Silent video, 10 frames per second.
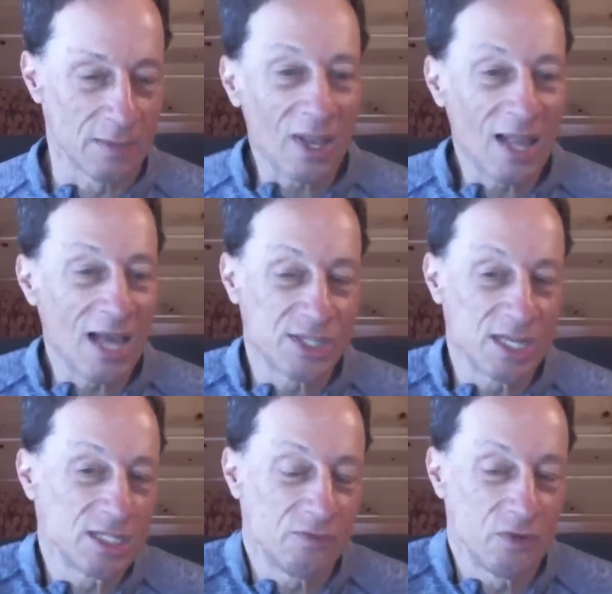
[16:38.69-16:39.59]
One last
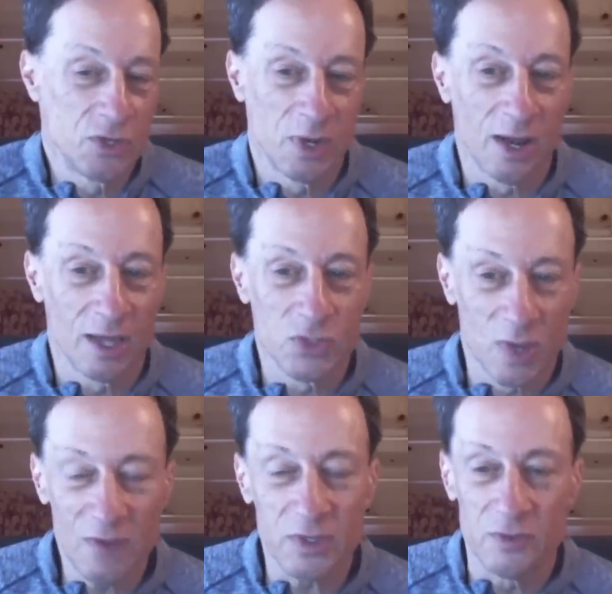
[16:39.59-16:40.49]
thing is, if you're doing it on
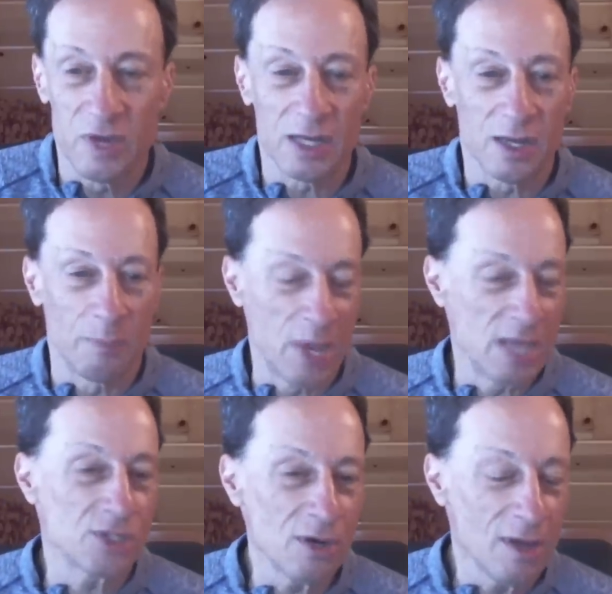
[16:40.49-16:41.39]
Zwift and you've got a
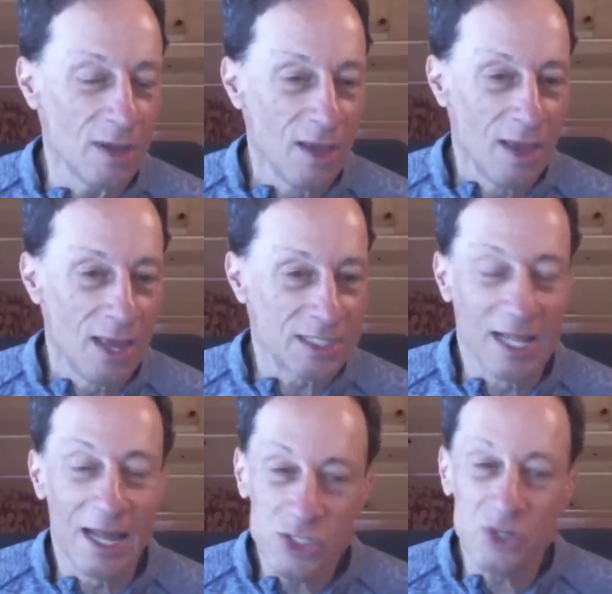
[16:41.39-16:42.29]
pacer, it's a
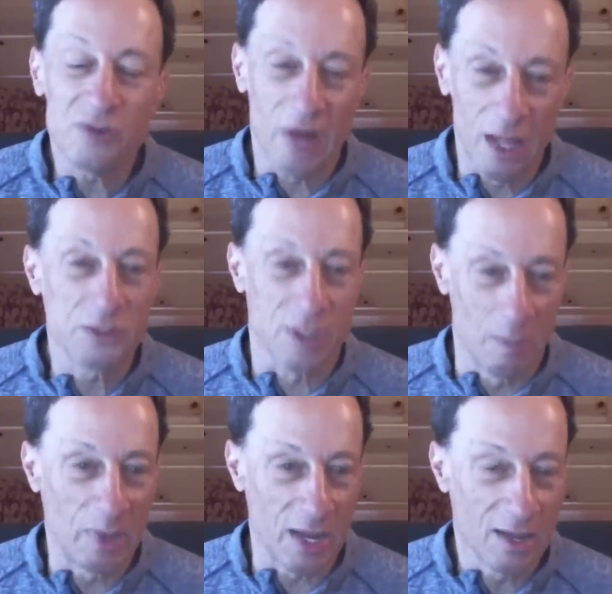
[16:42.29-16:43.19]
lot easier to follow
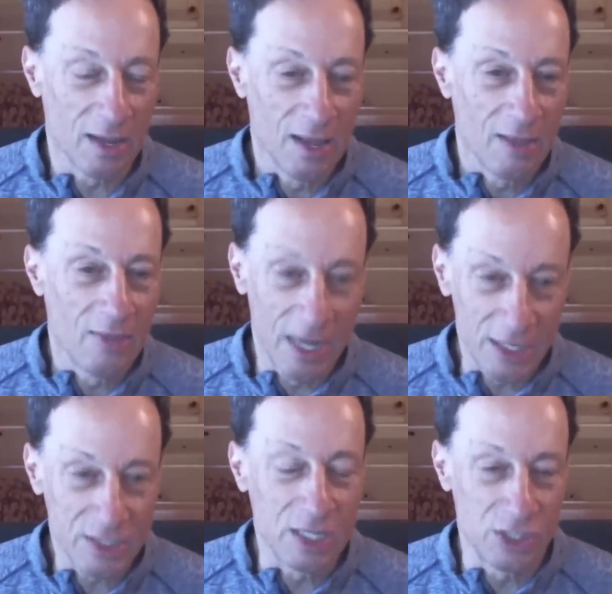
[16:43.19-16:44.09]
somebody than it
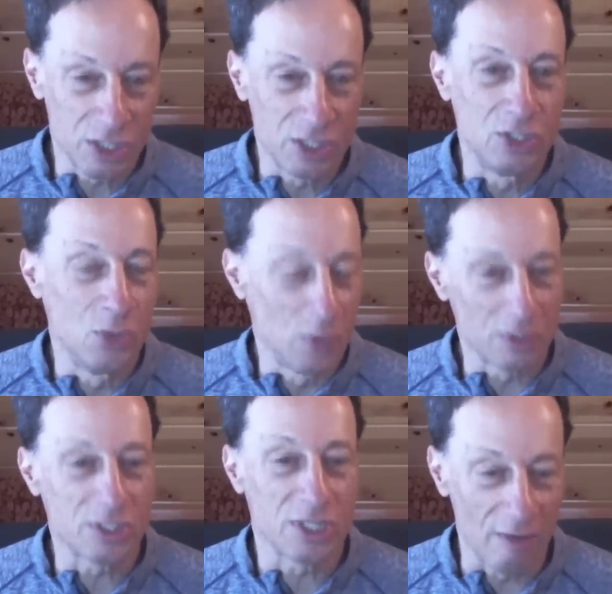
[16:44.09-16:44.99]
is to just do it
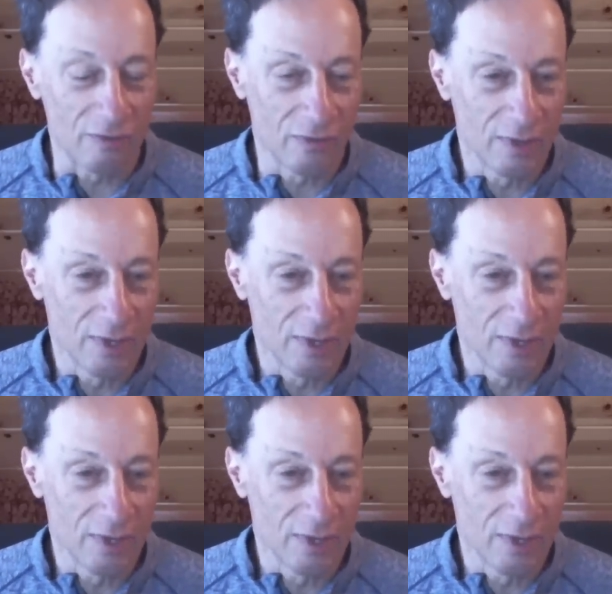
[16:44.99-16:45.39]
yourself.